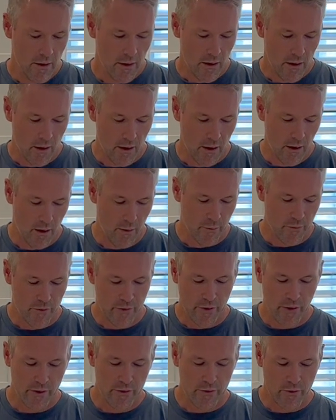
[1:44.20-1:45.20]

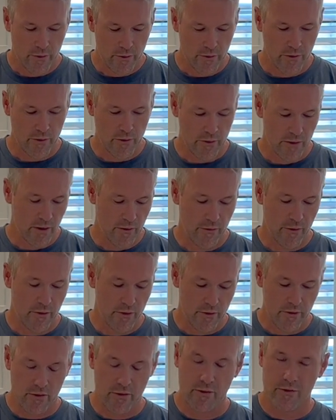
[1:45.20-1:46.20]
Cilantro is a little
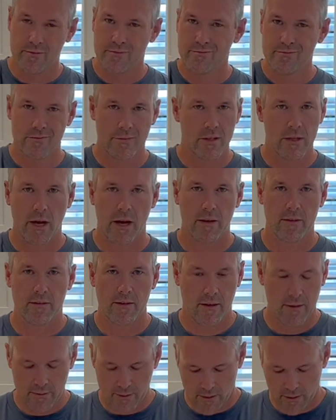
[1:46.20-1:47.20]
different, just dice
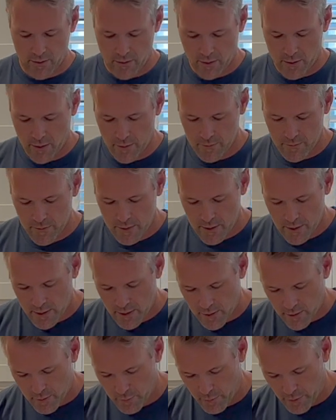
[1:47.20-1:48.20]
that sucker up
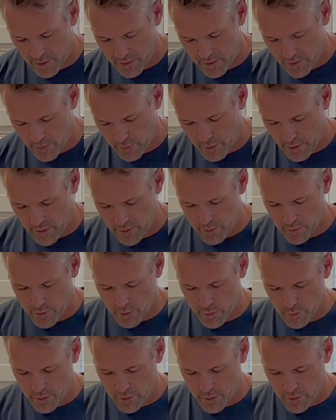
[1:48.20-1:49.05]
as best as possible.